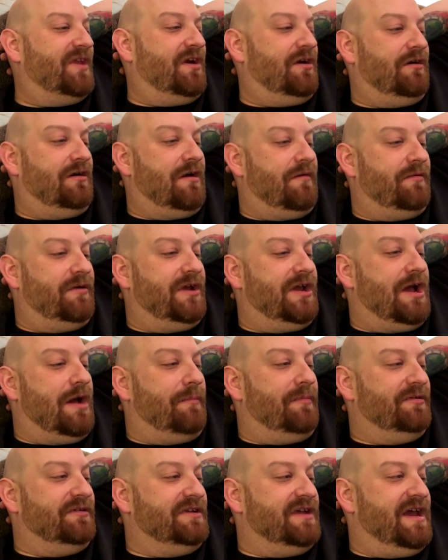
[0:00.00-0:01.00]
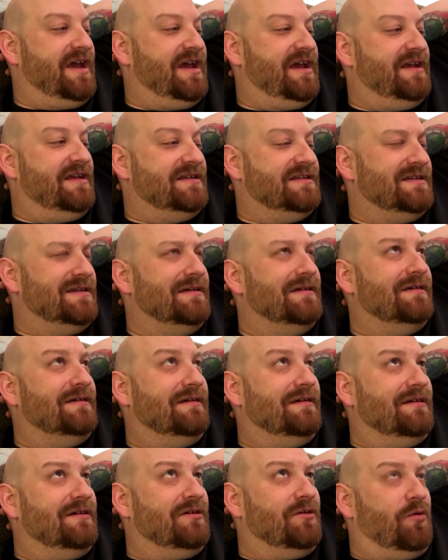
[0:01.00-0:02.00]
Or every couple days.
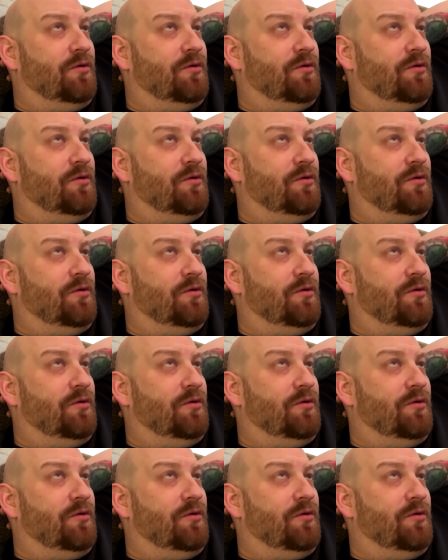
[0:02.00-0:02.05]
Of